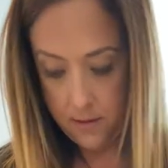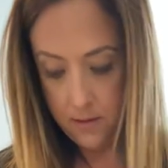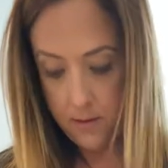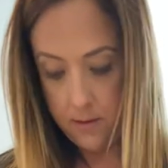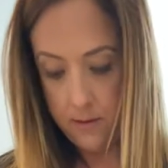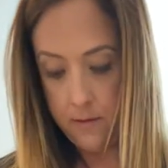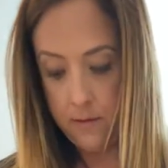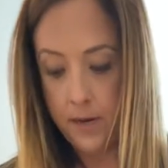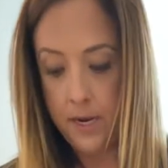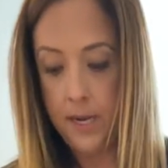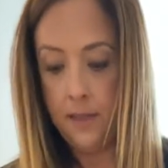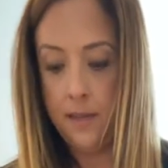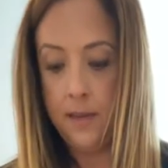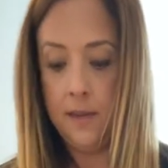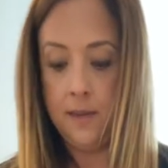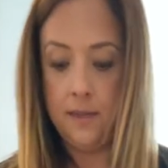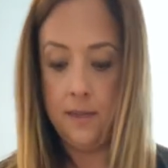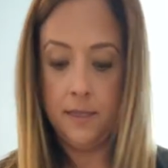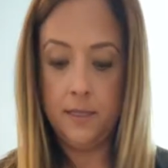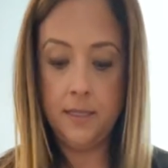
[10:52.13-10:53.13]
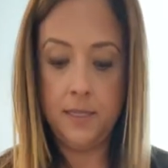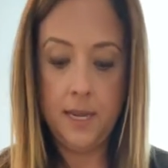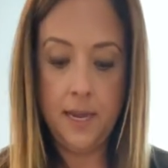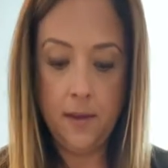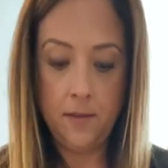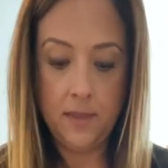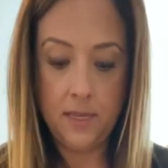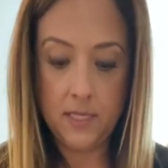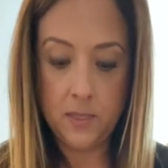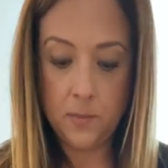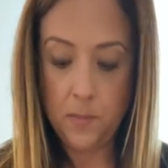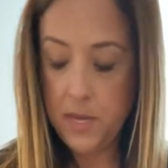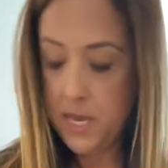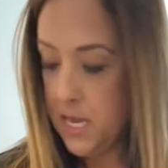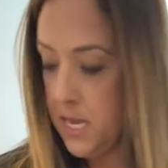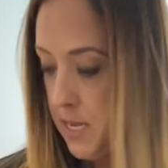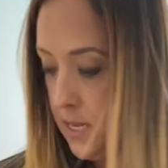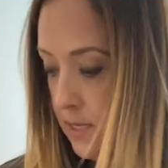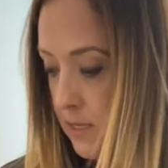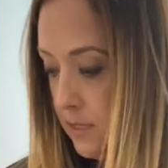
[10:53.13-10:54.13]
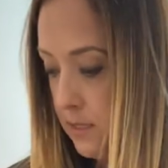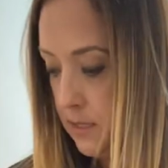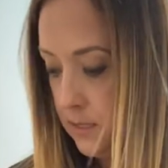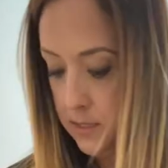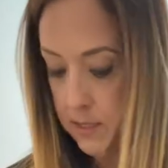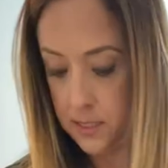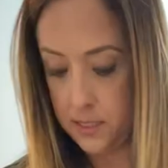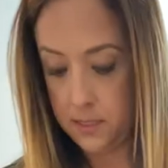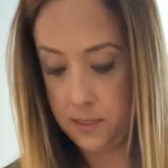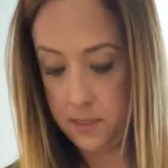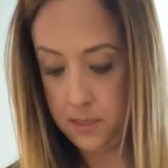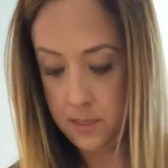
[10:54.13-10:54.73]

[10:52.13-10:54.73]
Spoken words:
All right, then let's take out these pins.